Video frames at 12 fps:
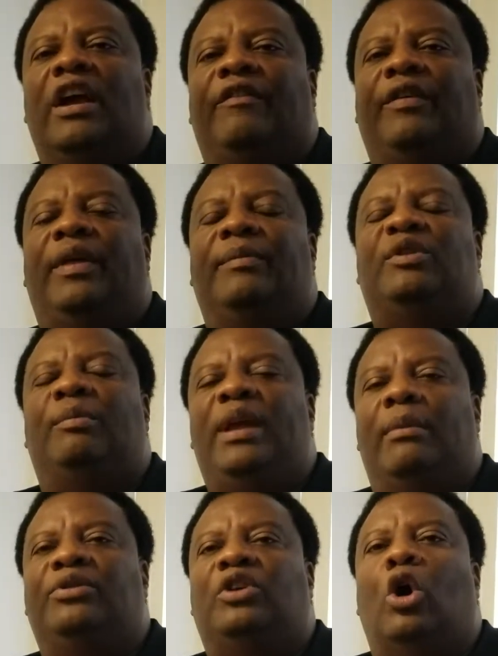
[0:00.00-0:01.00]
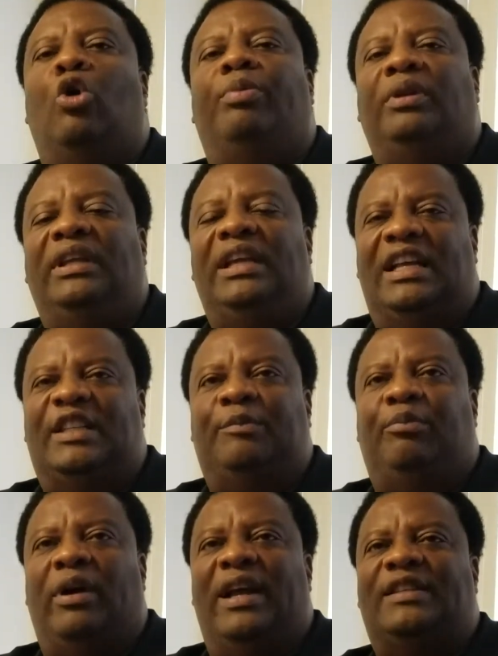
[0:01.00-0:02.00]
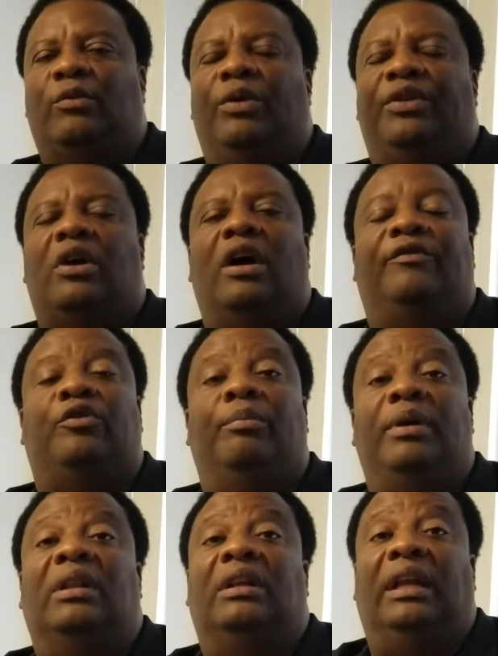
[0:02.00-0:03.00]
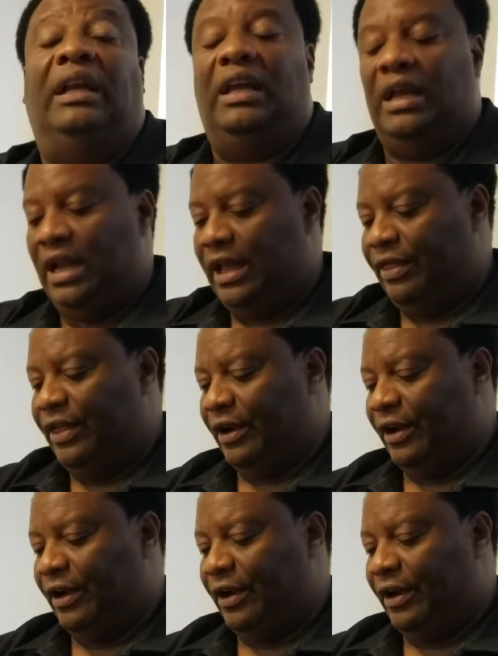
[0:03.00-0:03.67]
for them to be able to openly express with comfortability their